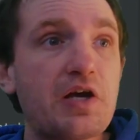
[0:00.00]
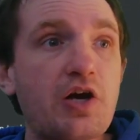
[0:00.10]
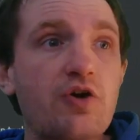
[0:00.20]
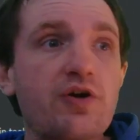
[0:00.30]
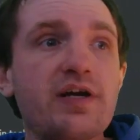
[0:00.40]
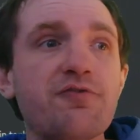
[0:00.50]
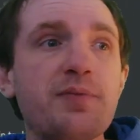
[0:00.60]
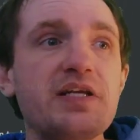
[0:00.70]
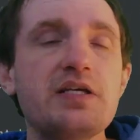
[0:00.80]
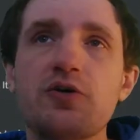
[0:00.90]
Alright,
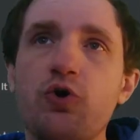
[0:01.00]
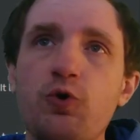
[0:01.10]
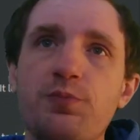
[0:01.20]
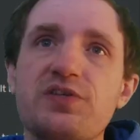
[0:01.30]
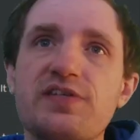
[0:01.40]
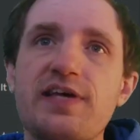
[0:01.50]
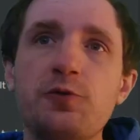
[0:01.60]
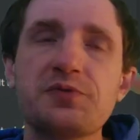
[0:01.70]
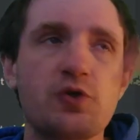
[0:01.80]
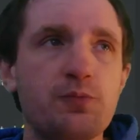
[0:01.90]
everybody. Hope this
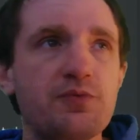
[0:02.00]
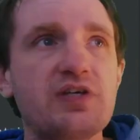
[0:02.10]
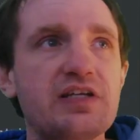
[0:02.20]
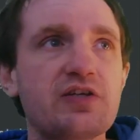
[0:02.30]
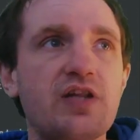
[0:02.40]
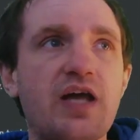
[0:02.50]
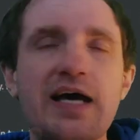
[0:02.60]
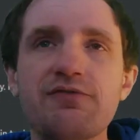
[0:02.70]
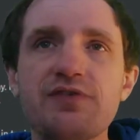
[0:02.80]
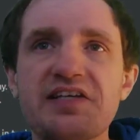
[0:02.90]
helps. Hope you get it
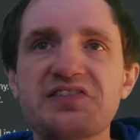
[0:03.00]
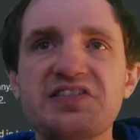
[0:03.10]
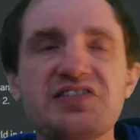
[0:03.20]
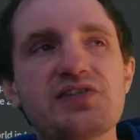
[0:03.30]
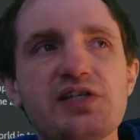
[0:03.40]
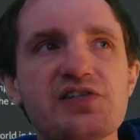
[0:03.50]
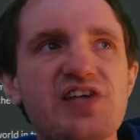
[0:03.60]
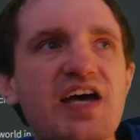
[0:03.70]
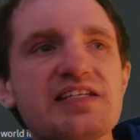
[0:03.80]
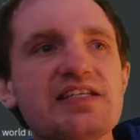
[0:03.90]
live as easily as
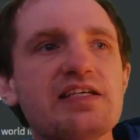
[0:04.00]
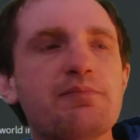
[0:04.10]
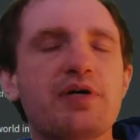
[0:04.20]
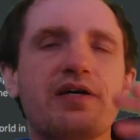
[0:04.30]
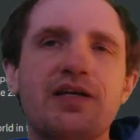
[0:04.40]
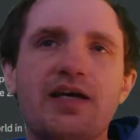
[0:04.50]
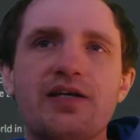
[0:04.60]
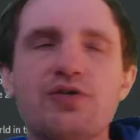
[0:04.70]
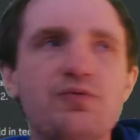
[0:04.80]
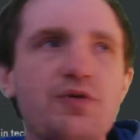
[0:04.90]
I did, but
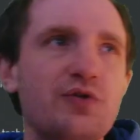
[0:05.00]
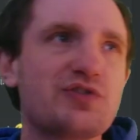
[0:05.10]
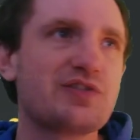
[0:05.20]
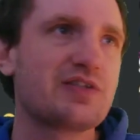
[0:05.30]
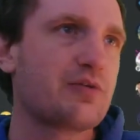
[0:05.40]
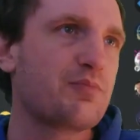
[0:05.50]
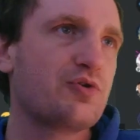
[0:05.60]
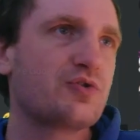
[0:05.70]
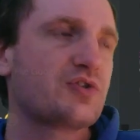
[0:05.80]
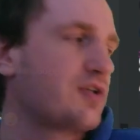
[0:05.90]
hey, who knows?
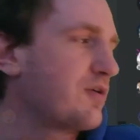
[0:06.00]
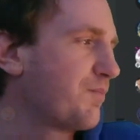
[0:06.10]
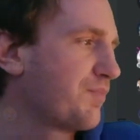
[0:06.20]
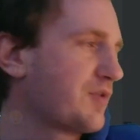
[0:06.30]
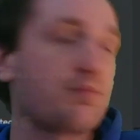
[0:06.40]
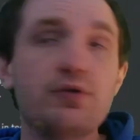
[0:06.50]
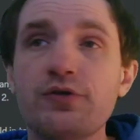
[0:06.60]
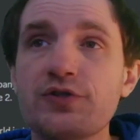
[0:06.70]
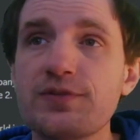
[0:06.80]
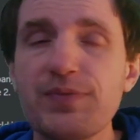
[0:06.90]
Computers are
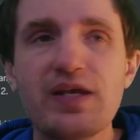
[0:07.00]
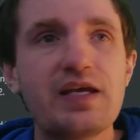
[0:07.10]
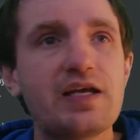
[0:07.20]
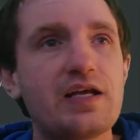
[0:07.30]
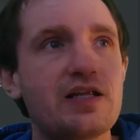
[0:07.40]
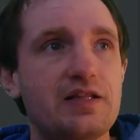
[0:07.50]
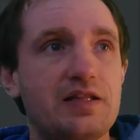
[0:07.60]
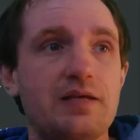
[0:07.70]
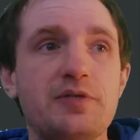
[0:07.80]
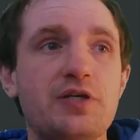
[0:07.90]
computers.
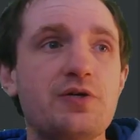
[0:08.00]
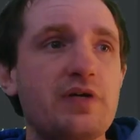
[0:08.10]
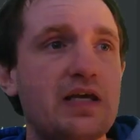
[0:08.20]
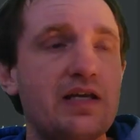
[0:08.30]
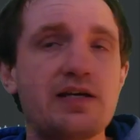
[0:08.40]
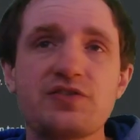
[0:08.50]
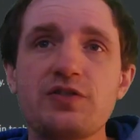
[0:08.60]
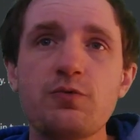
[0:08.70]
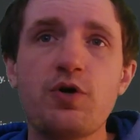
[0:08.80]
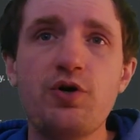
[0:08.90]
Let me know, and I'll
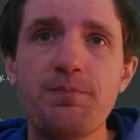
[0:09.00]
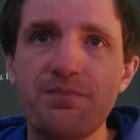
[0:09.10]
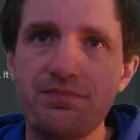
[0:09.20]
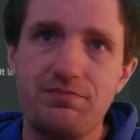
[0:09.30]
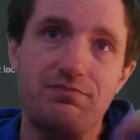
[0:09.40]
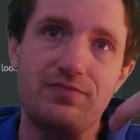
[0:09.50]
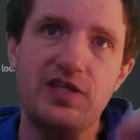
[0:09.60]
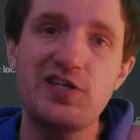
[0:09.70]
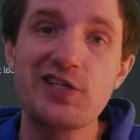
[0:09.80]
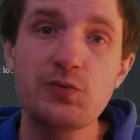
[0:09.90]
see you all
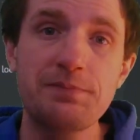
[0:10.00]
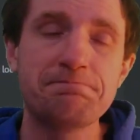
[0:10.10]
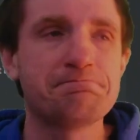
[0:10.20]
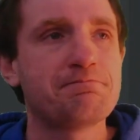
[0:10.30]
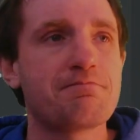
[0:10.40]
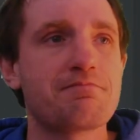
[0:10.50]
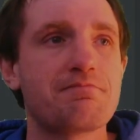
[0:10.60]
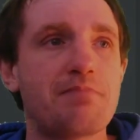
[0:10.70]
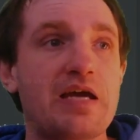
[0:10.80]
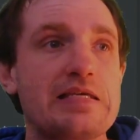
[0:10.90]
in the next one.
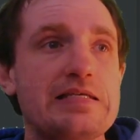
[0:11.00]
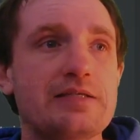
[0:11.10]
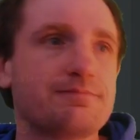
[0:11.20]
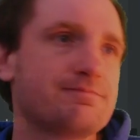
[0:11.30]
Bye.